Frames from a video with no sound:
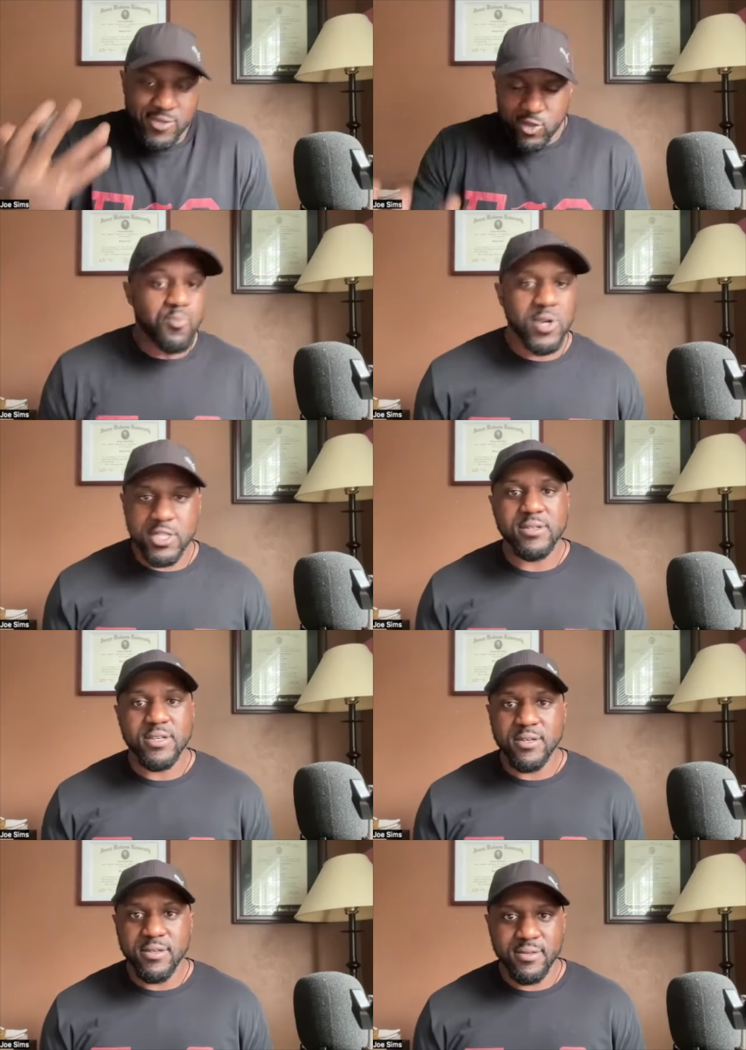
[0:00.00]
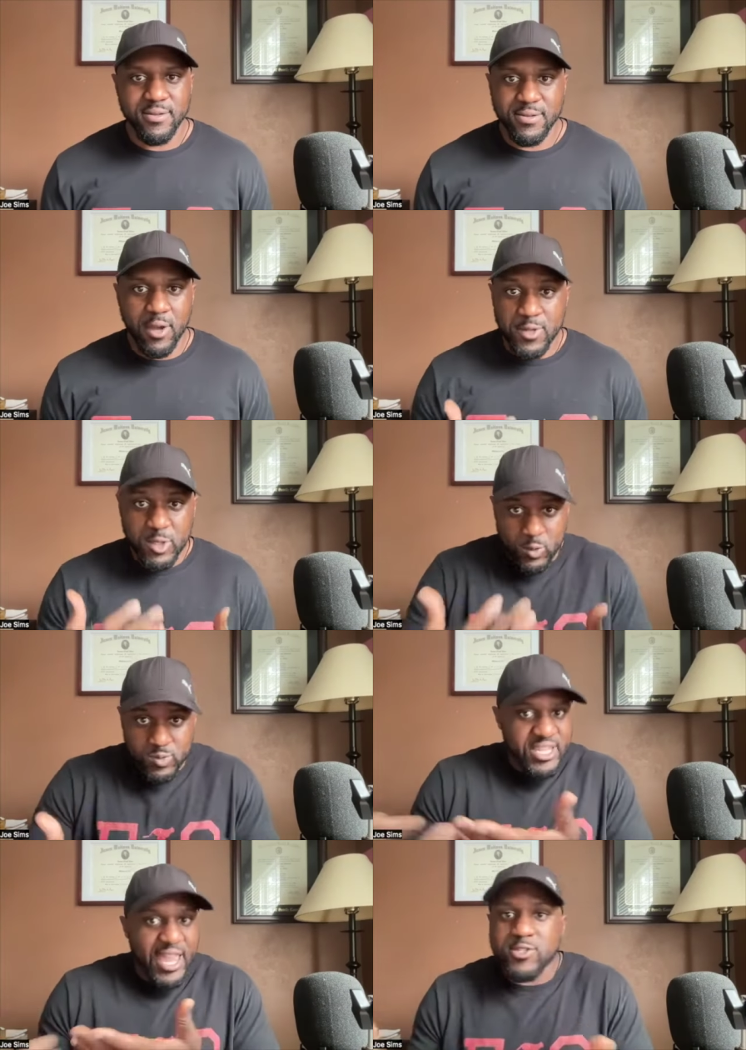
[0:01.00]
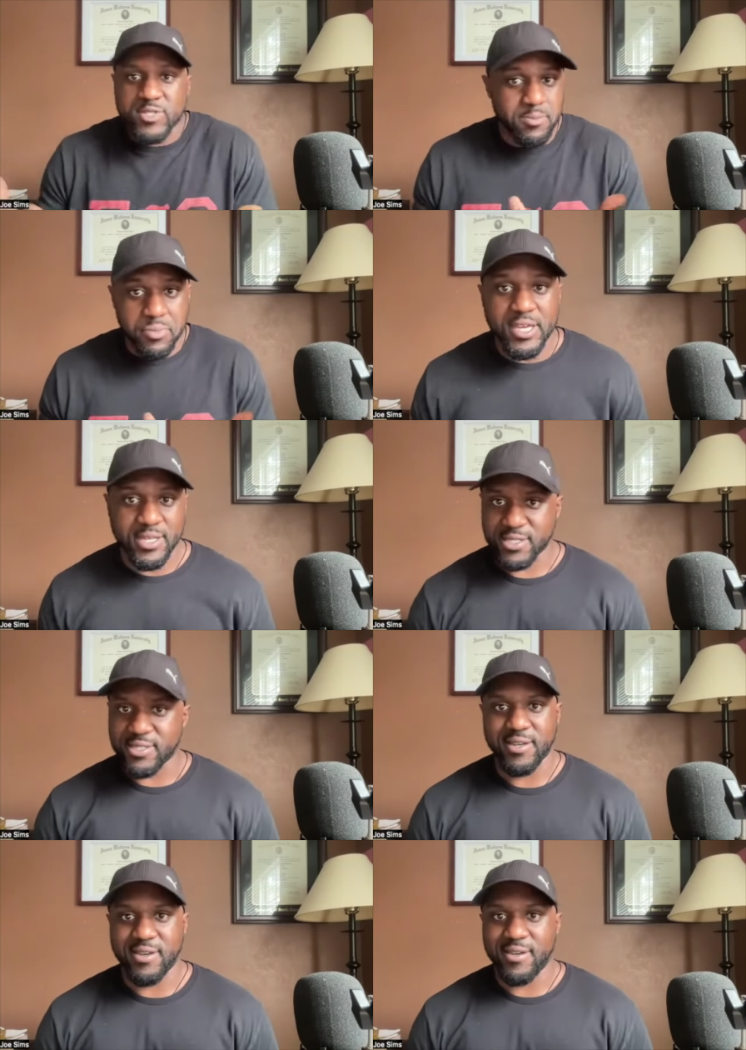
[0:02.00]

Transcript: you put the you know the new statues in place